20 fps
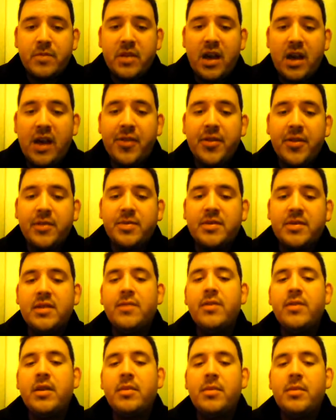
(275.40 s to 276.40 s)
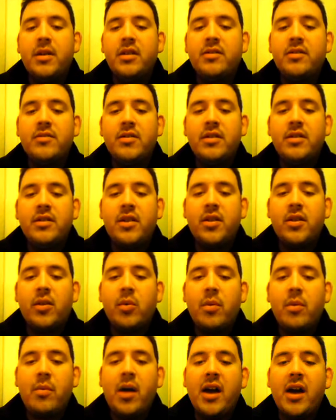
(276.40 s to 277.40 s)
Ethnic-specific ministries, I think,
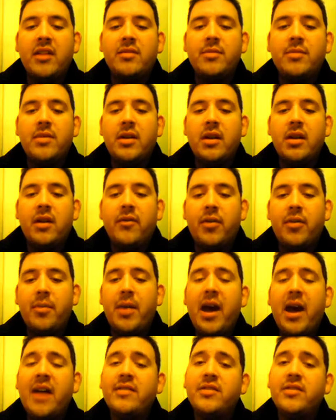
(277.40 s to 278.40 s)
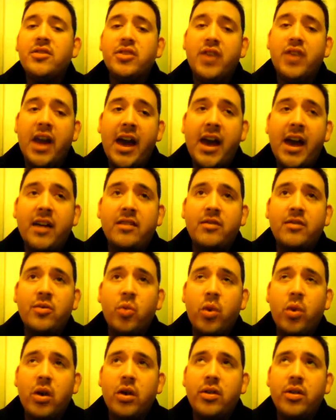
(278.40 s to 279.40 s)
reminds me of the passage in Acts
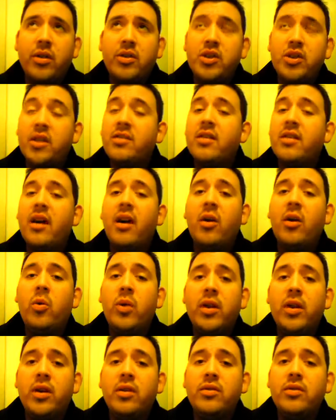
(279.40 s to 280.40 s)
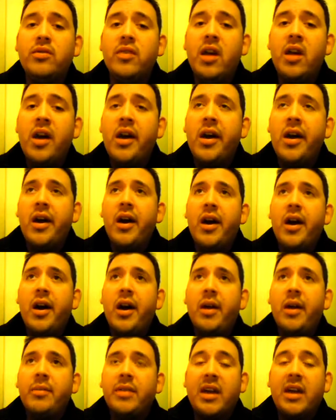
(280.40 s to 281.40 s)
where the Gentile widows
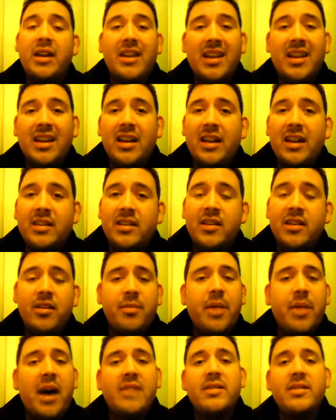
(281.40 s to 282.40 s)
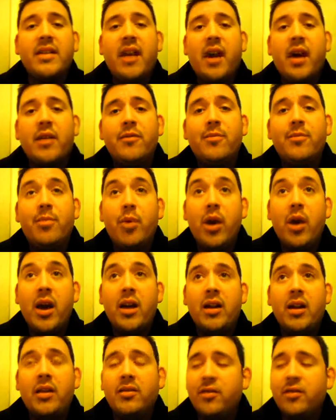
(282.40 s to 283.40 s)
get neglected in the passing out of
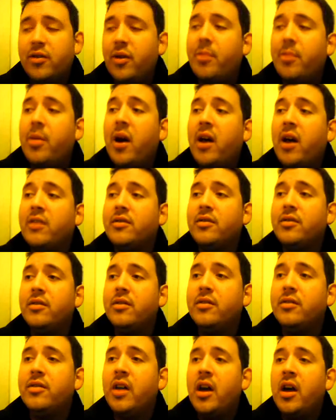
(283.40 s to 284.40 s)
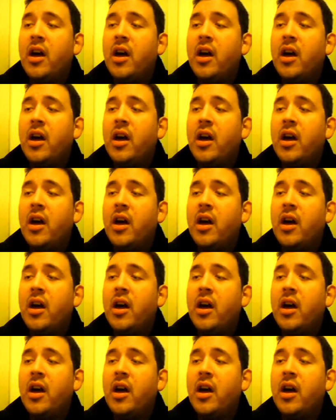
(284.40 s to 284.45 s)
bread, and so the apostles,